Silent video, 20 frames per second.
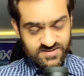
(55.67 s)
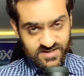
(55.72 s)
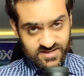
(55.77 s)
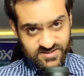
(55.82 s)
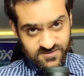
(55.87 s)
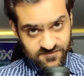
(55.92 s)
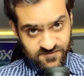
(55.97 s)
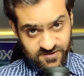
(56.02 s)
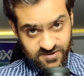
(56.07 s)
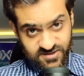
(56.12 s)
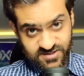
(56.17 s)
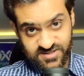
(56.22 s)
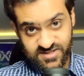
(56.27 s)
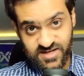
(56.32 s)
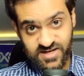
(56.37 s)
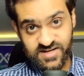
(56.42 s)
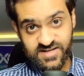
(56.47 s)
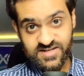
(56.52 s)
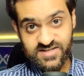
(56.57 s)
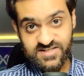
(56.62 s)
Let's first
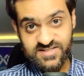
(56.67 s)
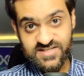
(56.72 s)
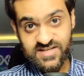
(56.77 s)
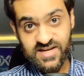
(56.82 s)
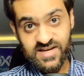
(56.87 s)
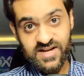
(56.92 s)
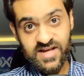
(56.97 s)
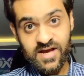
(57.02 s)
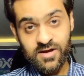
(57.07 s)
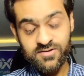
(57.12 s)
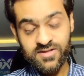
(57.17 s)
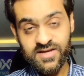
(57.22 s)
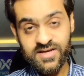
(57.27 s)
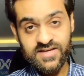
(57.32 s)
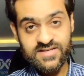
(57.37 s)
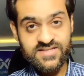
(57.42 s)
understand how the